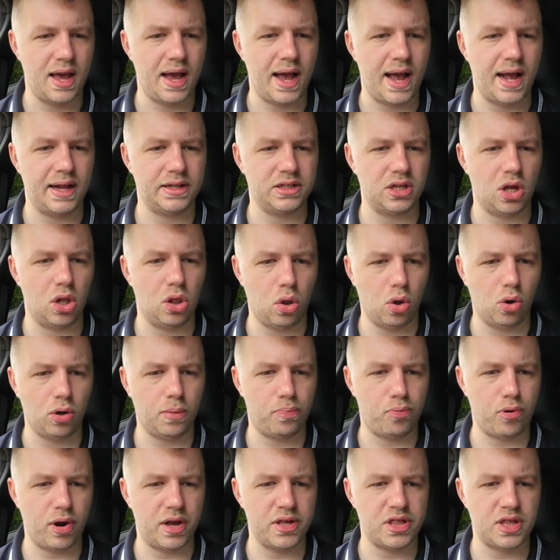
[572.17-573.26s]
and long
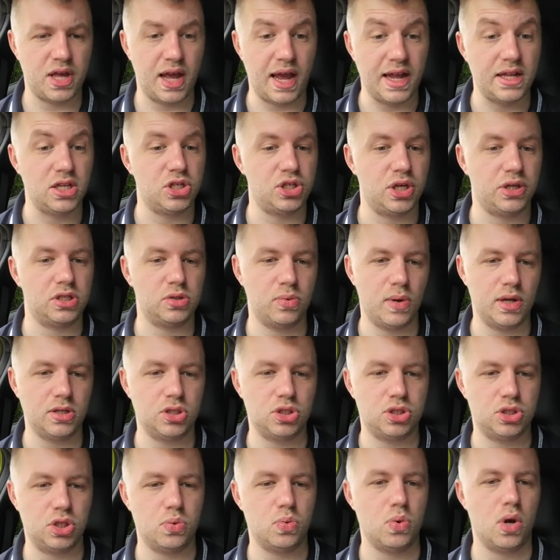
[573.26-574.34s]
press inching switch
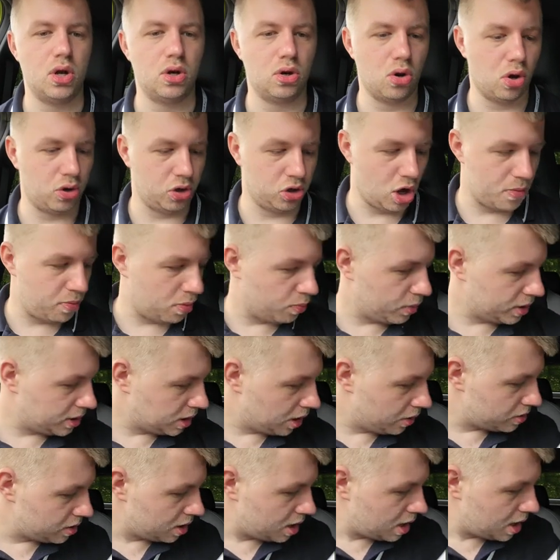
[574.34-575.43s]
to unlock and open
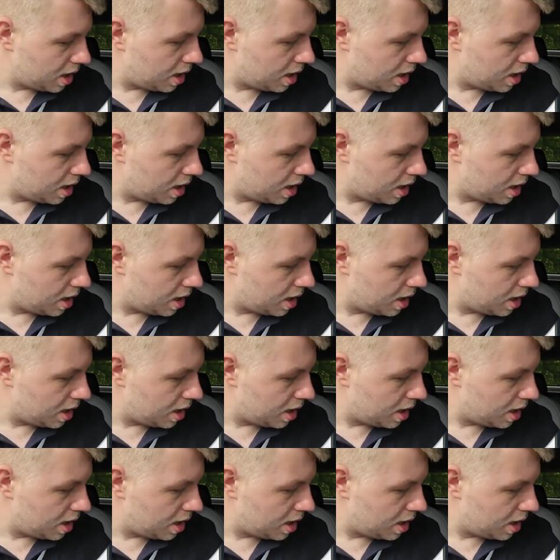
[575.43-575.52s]
windows.